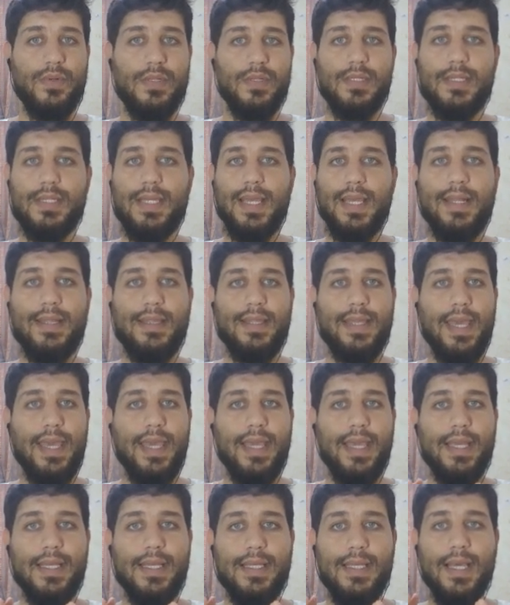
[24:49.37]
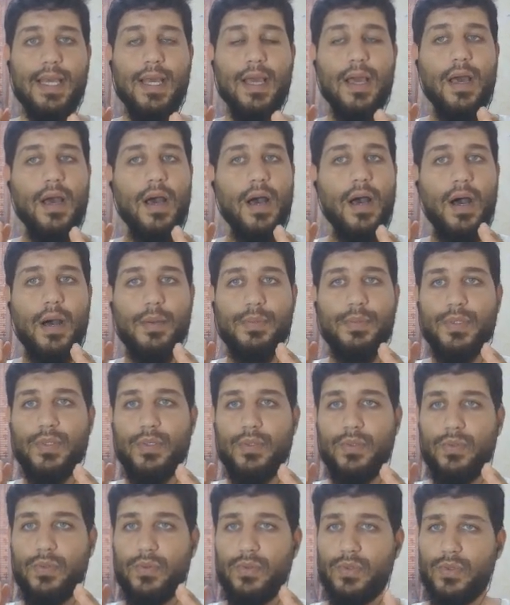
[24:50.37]
It can take up
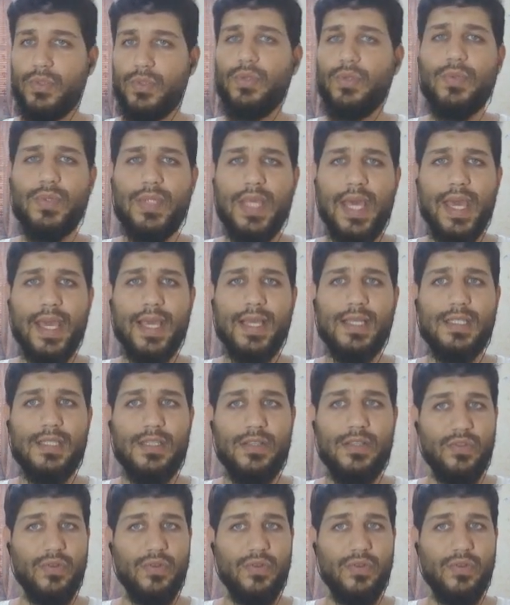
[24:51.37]
to 2 days,